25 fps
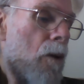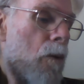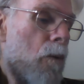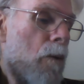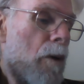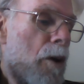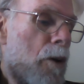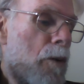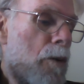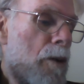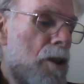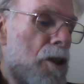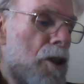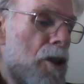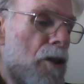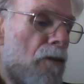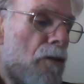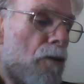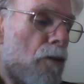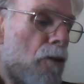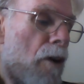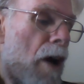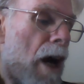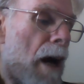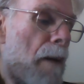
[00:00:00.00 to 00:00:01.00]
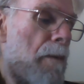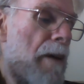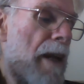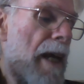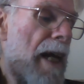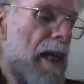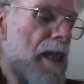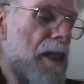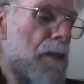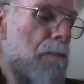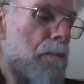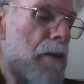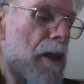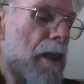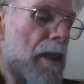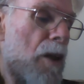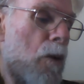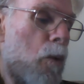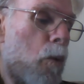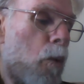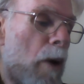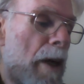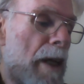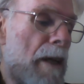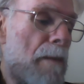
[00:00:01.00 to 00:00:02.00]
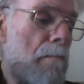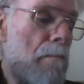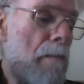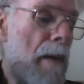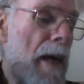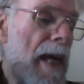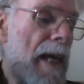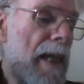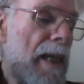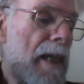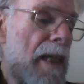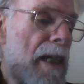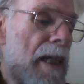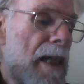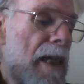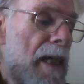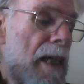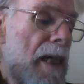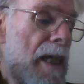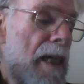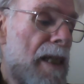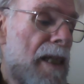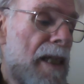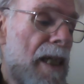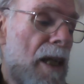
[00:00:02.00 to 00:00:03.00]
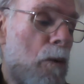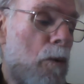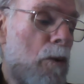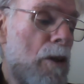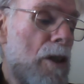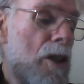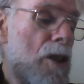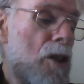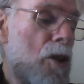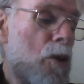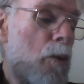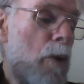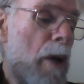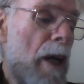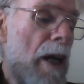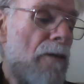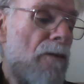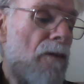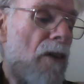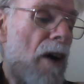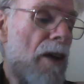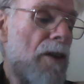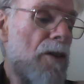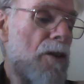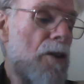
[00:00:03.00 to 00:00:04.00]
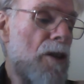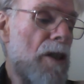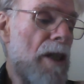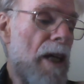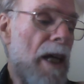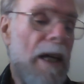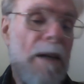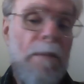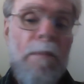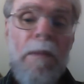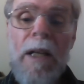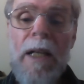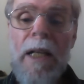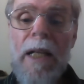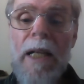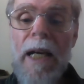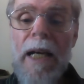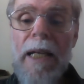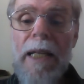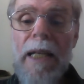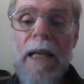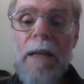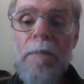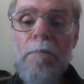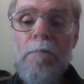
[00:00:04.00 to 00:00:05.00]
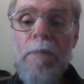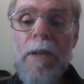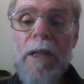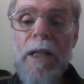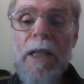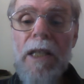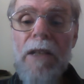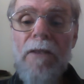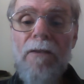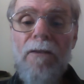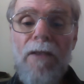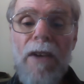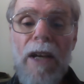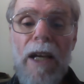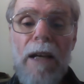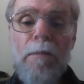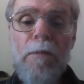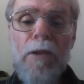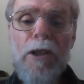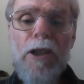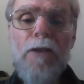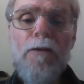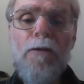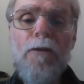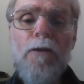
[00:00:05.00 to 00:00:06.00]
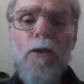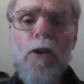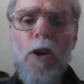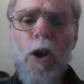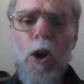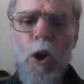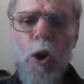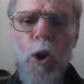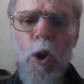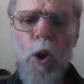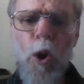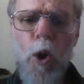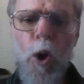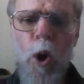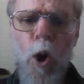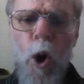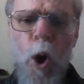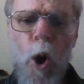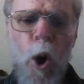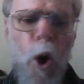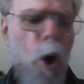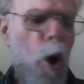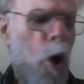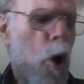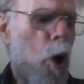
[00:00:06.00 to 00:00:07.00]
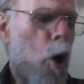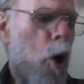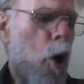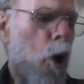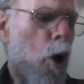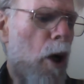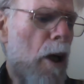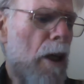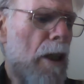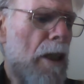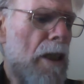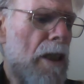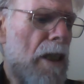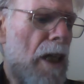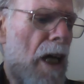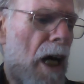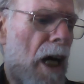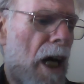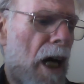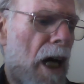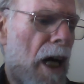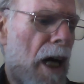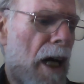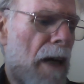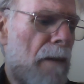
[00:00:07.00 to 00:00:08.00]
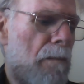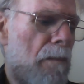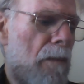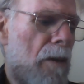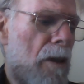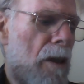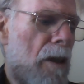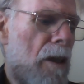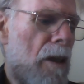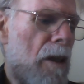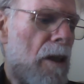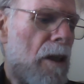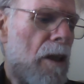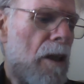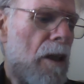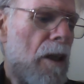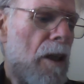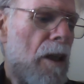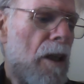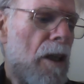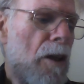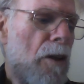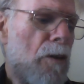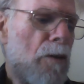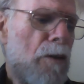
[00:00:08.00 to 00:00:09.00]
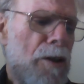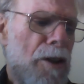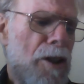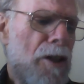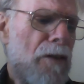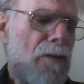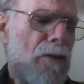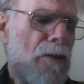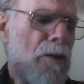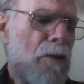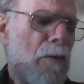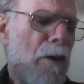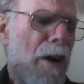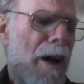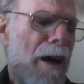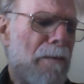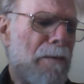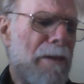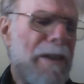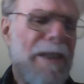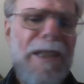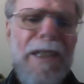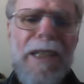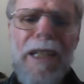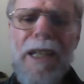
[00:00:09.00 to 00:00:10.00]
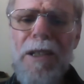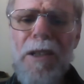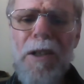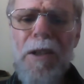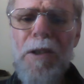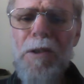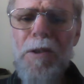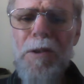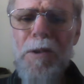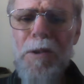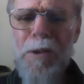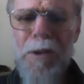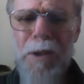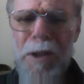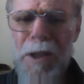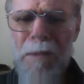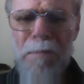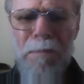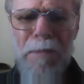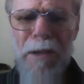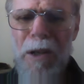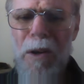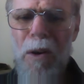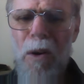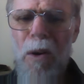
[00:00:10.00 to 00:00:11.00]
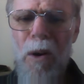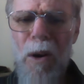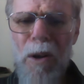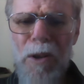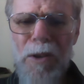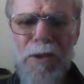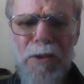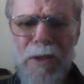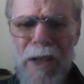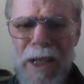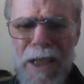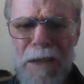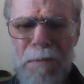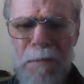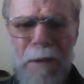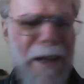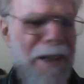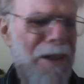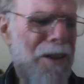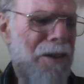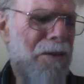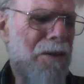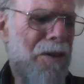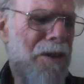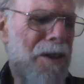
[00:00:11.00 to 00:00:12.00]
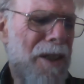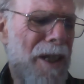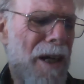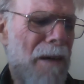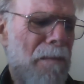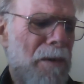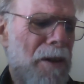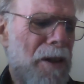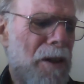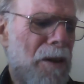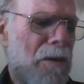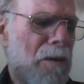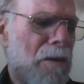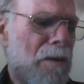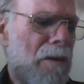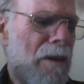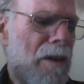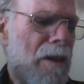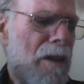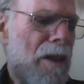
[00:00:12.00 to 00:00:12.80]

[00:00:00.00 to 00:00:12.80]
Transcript: When Christopher Robin asked Piglet what it meant, he said it was his grandfather's name and had been in the family for a long time. Christopher Robin said, "You couldn't be called Trespassers W."